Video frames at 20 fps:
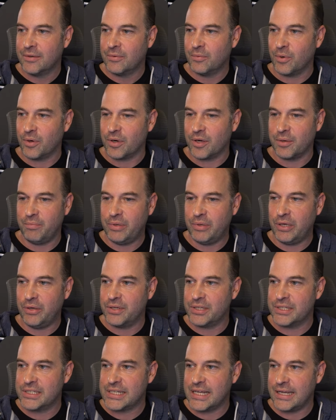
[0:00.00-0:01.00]
what
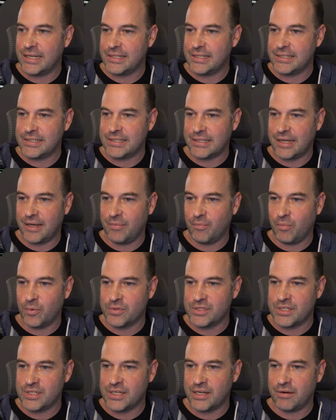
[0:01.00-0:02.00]
computer says and
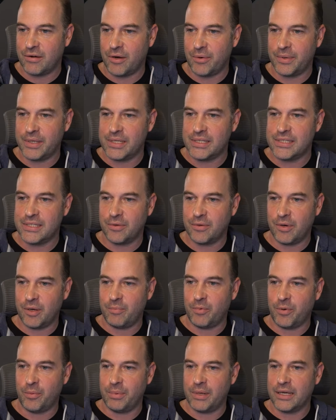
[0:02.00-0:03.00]
what 0 is. So I'd
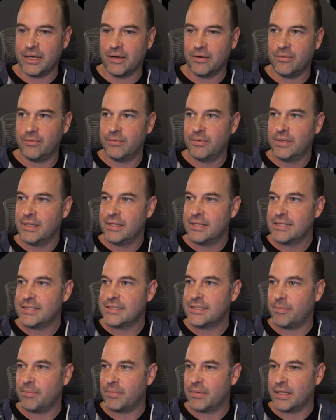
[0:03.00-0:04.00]
probably go
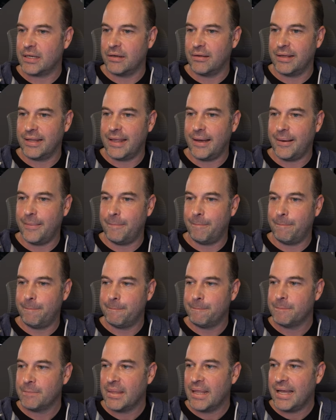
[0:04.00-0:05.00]
something like that.
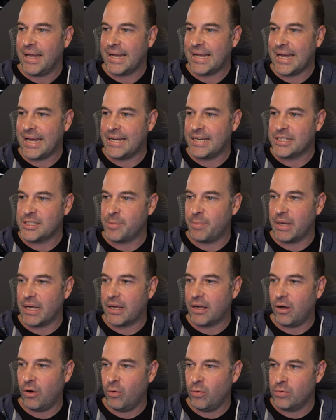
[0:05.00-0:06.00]
Again, it's a bit
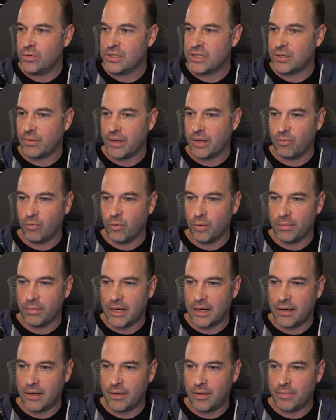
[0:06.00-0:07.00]
cold, so I'd warm
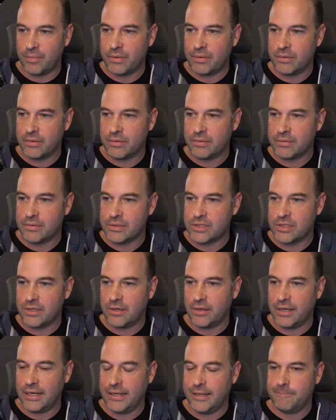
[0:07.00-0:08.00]
that up
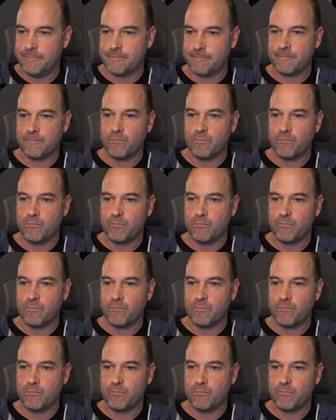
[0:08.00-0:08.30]
slightly.